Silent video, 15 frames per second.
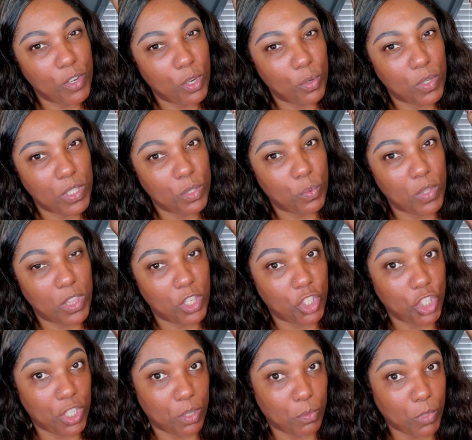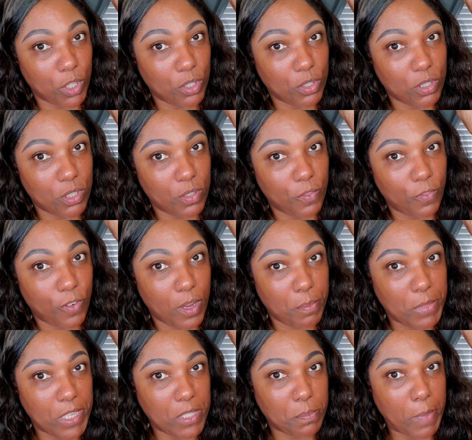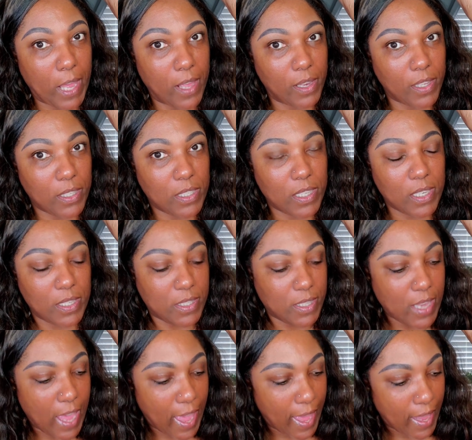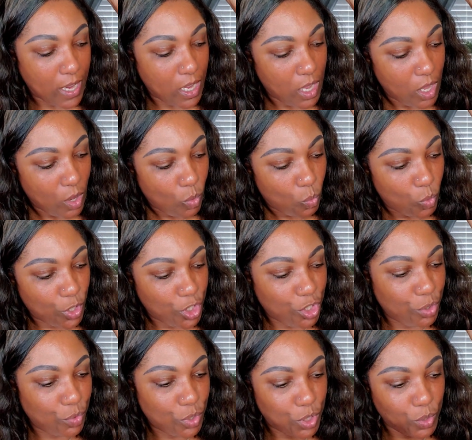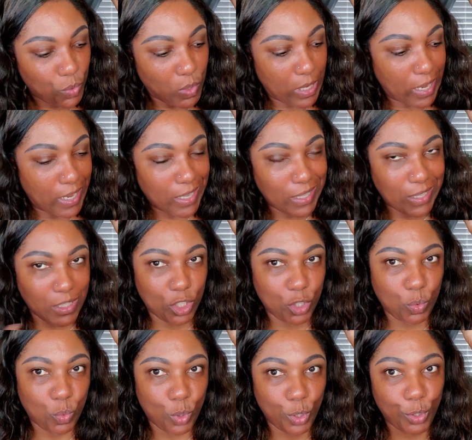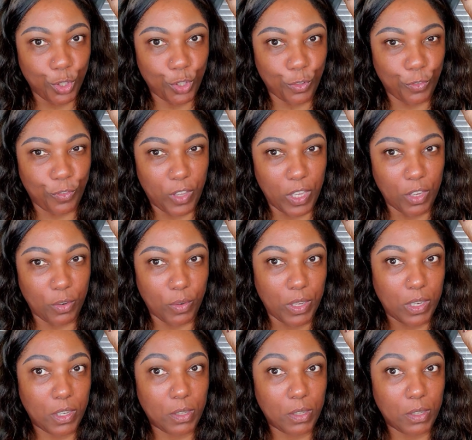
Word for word: noticed with the shimmers from these palettes is that once you do kind of swirl your finger in